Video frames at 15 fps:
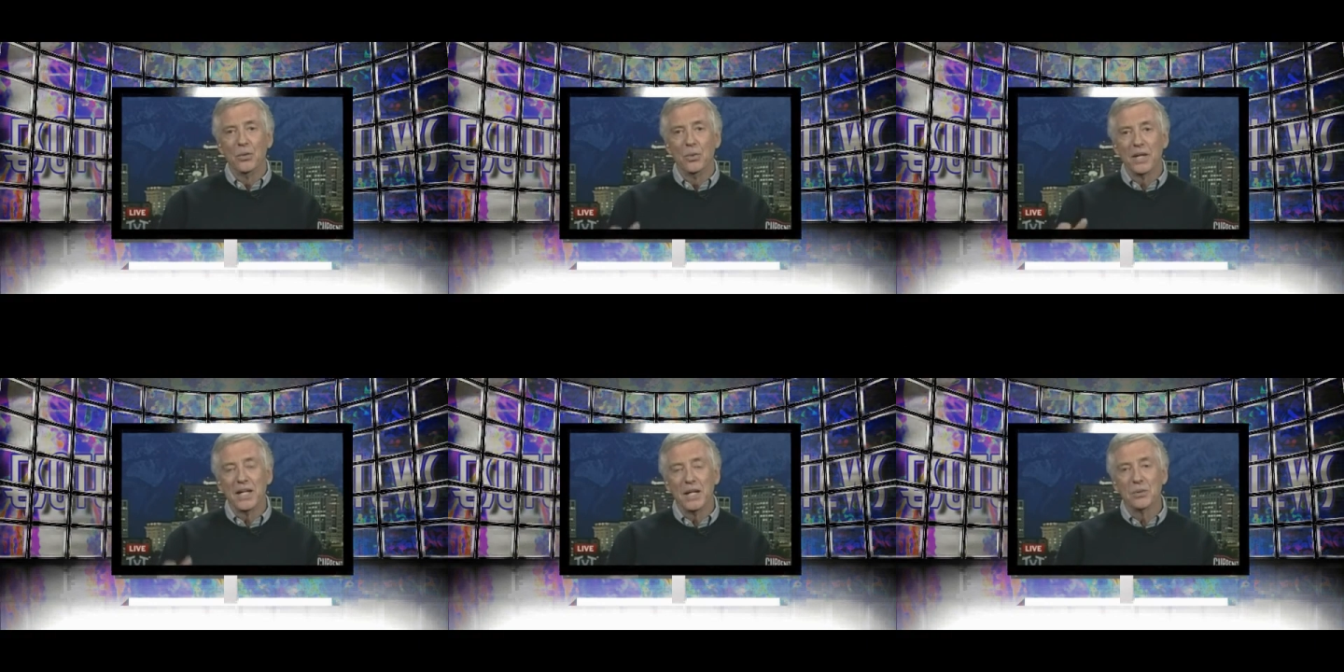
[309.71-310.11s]

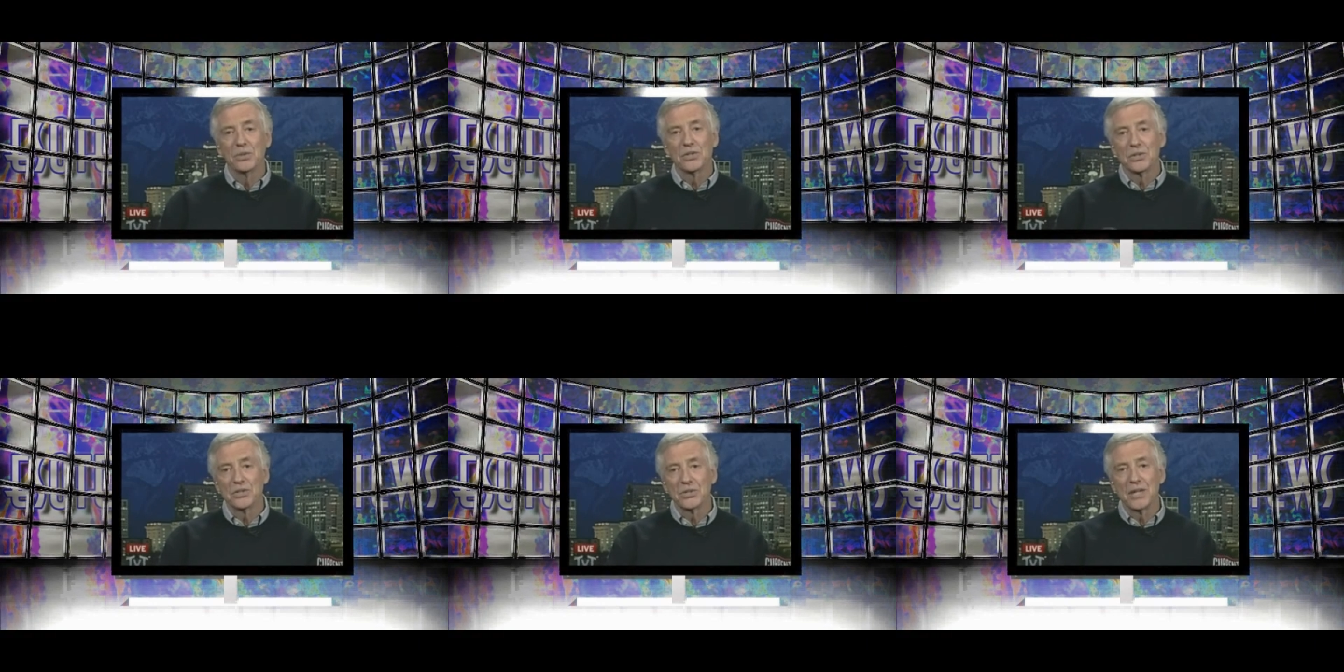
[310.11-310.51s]
When he
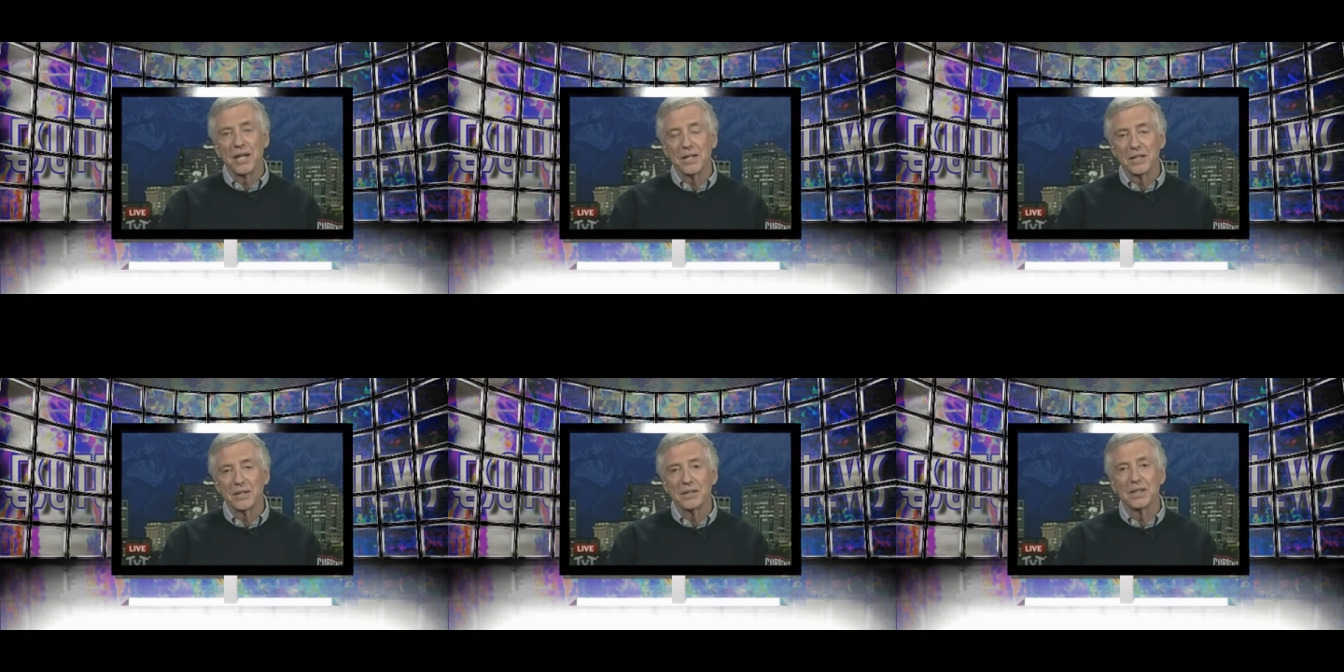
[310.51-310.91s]
was a
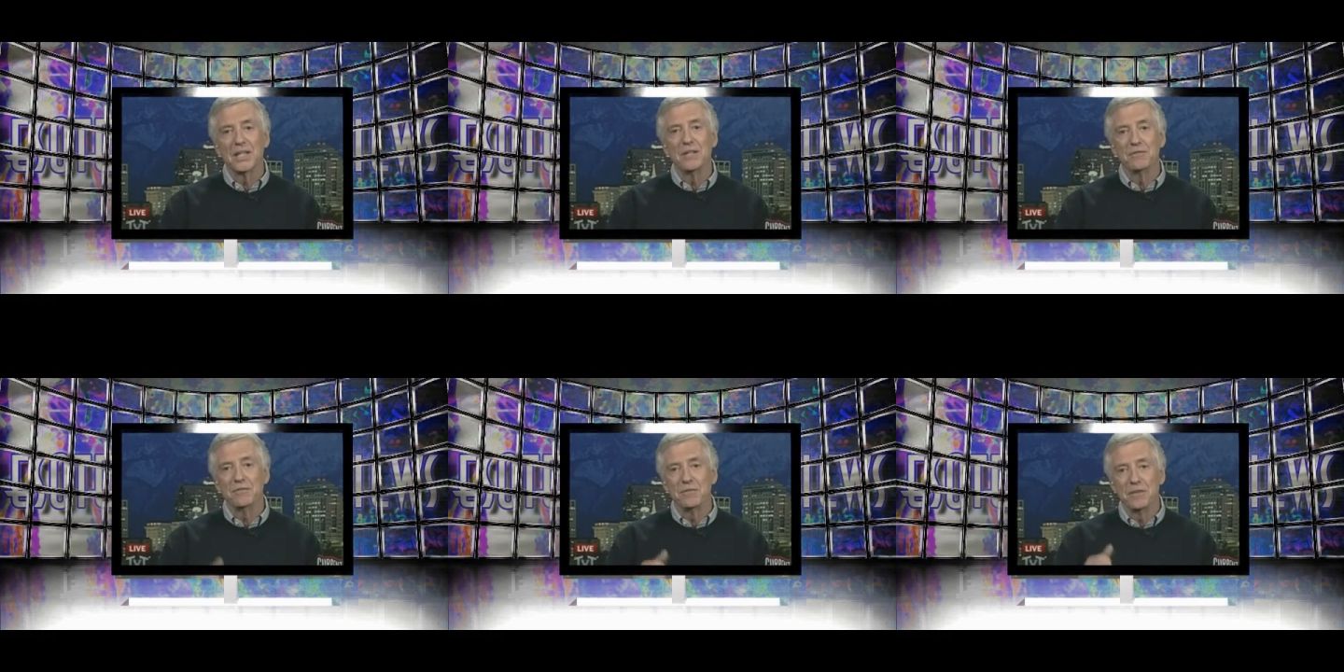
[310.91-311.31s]
senator,
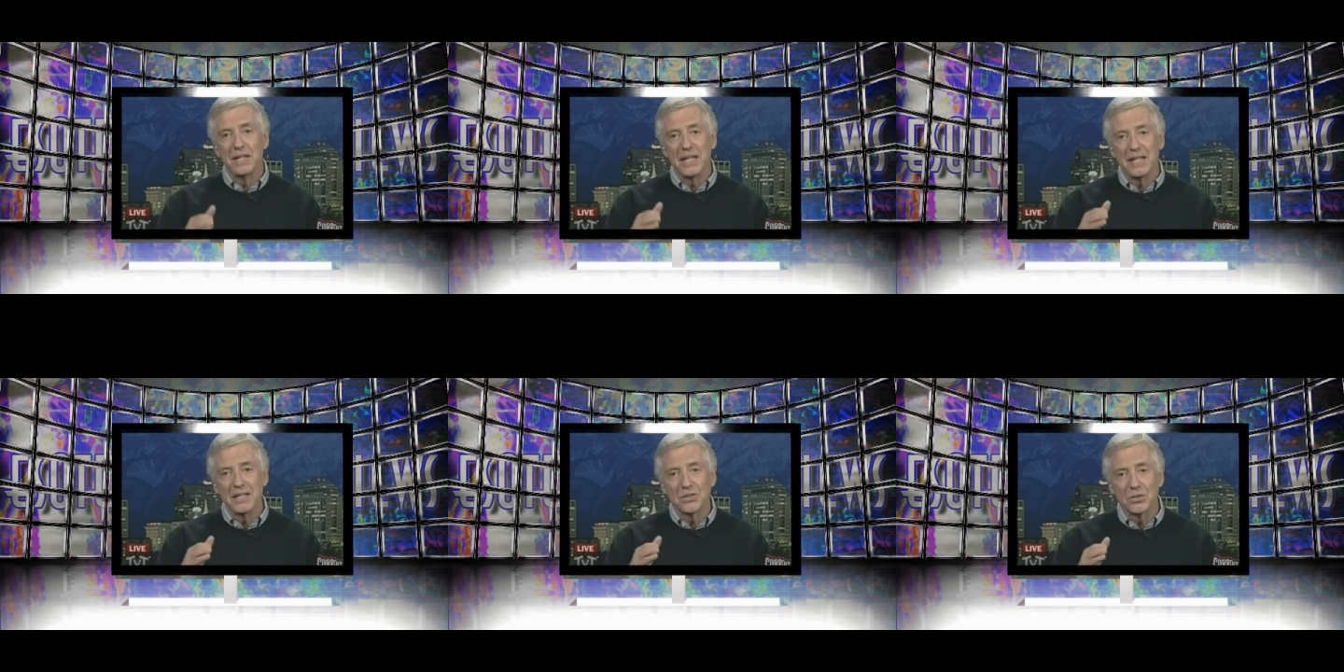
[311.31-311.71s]

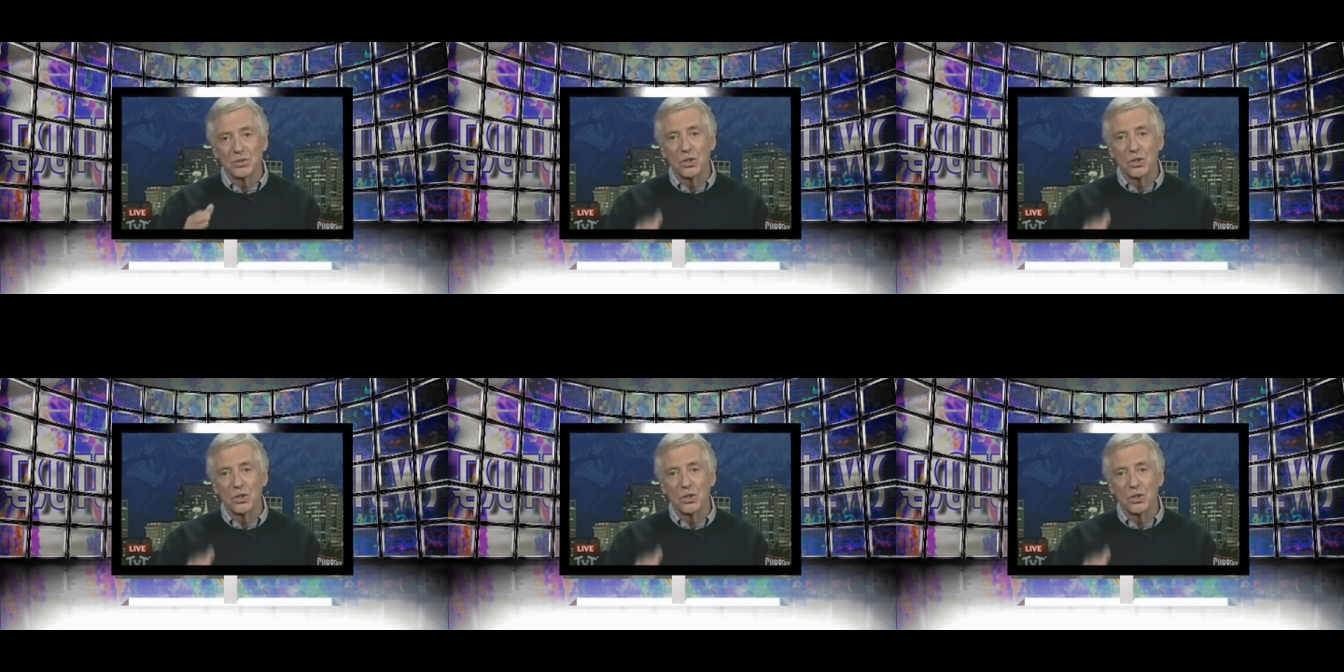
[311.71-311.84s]
he